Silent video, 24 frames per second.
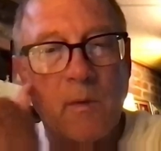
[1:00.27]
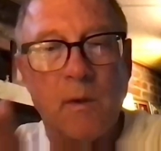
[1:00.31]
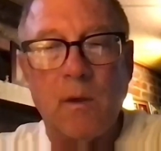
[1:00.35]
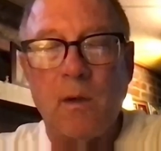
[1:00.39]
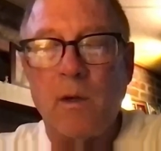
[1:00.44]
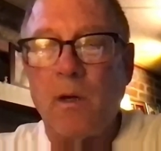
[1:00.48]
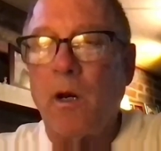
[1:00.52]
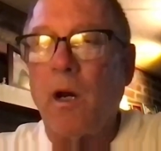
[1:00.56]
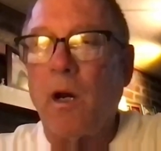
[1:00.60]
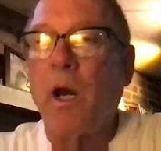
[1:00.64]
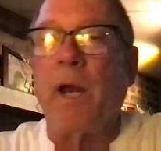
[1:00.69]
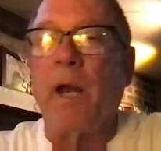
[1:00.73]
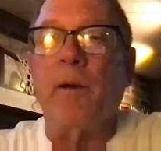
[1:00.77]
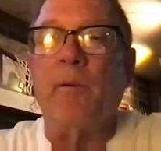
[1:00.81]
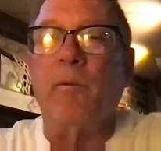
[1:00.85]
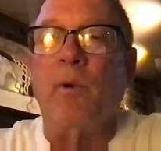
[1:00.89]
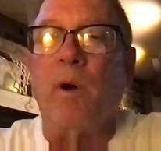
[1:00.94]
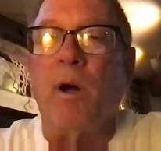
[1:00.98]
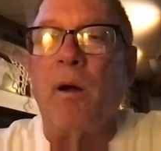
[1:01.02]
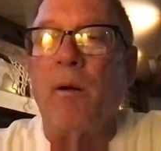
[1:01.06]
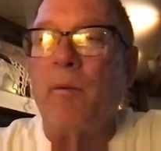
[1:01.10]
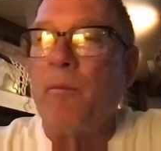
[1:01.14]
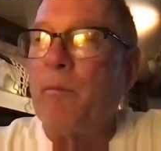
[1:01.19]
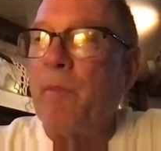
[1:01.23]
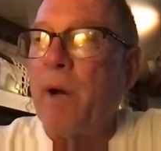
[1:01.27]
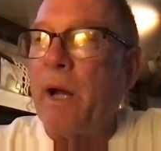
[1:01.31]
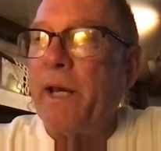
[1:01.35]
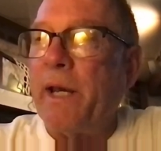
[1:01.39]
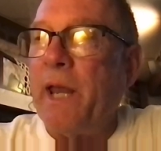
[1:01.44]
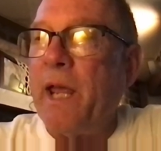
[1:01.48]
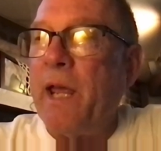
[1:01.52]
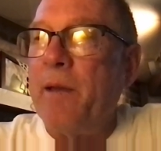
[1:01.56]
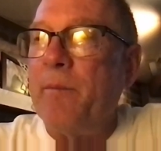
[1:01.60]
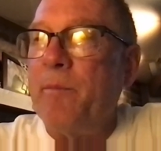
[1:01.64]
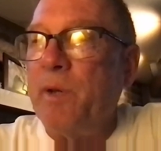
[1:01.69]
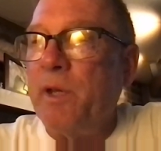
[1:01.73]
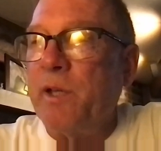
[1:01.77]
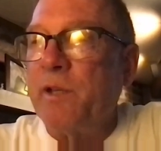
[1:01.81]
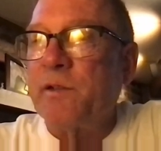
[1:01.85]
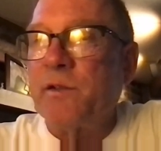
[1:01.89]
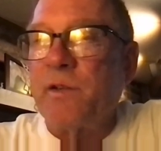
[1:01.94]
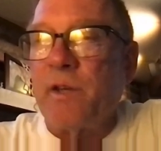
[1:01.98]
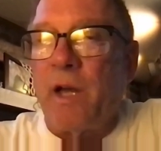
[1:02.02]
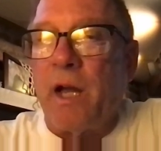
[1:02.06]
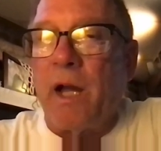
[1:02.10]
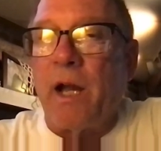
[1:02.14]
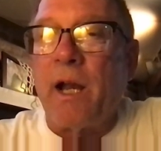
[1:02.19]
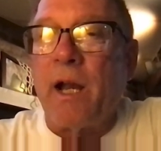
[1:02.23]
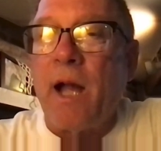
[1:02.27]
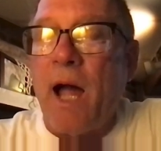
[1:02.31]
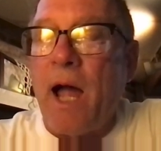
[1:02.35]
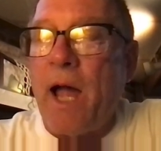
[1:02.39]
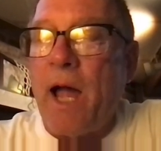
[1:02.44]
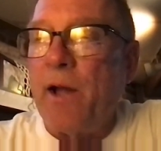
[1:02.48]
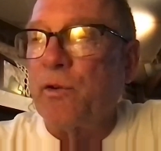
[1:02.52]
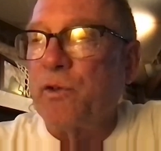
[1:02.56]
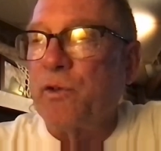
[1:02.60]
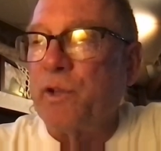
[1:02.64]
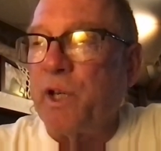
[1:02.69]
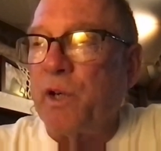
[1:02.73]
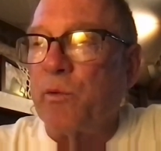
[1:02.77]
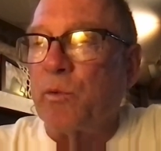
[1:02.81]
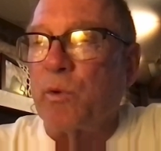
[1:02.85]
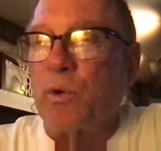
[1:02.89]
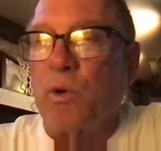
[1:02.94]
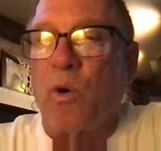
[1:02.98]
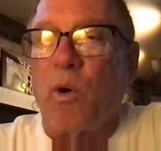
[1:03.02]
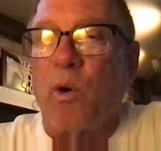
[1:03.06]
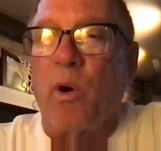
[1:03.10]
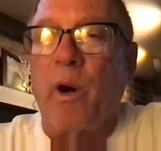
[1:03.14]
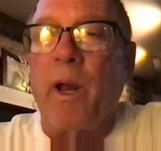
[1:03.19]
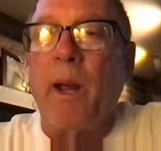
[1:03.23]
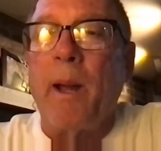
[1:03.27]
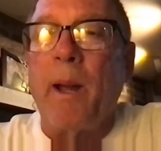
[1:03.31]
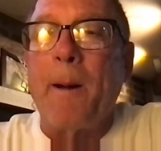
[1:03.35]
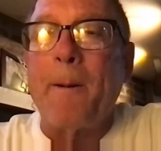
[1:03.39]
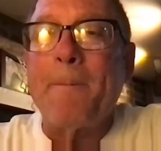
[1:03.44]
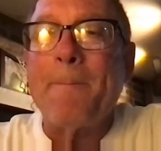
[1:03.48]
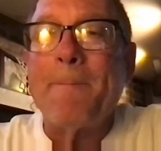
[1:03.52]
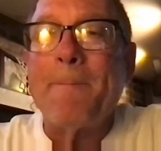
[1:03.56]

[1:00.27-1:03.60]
All right. Well, my name is Kyle DeGREGORIO.